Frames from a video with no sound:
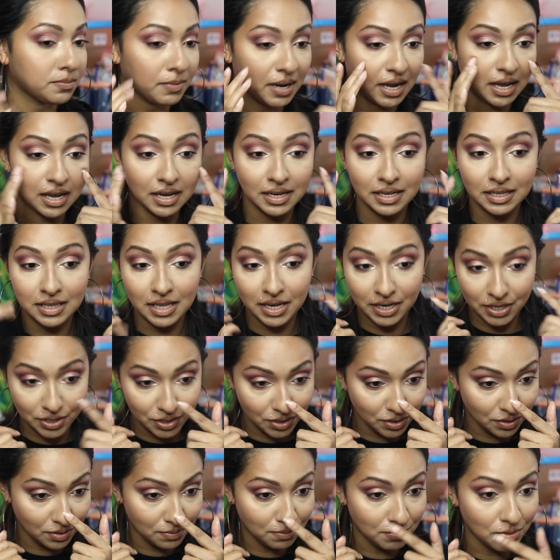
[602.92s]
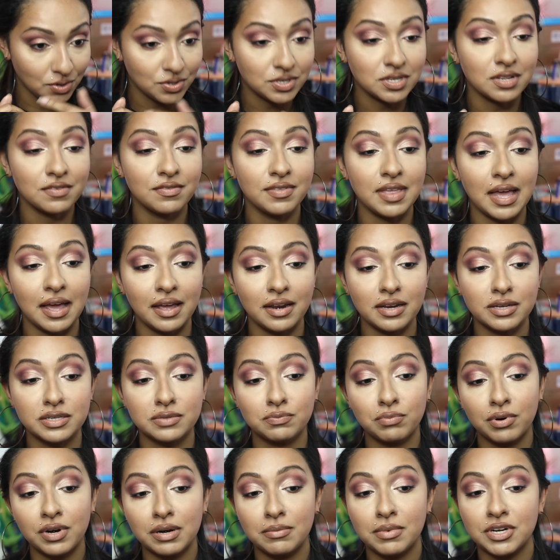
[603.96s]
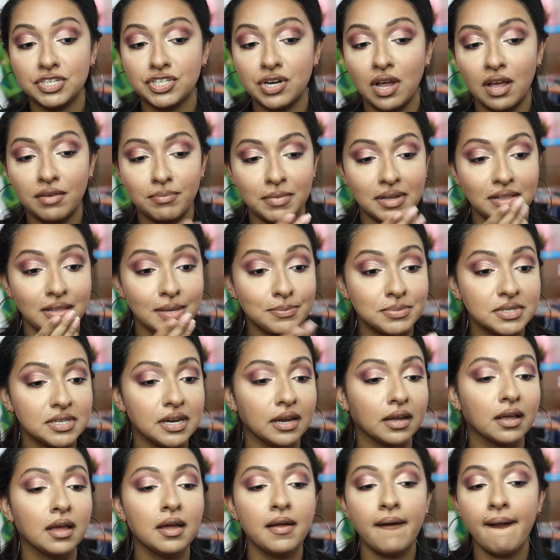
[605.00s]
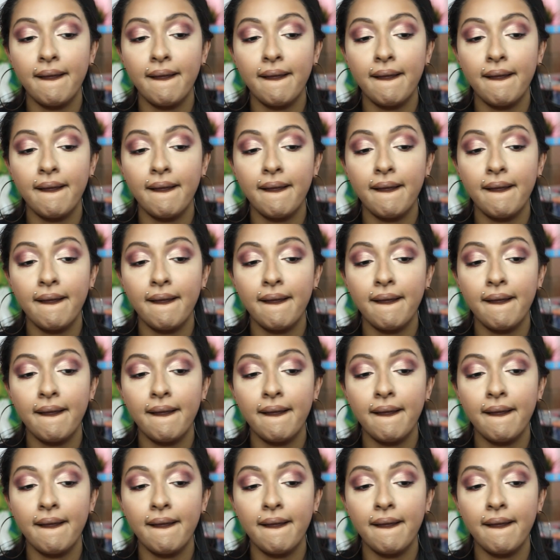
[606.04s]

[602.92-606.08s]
my highlighter, most of that is pretty much off. My lipstick.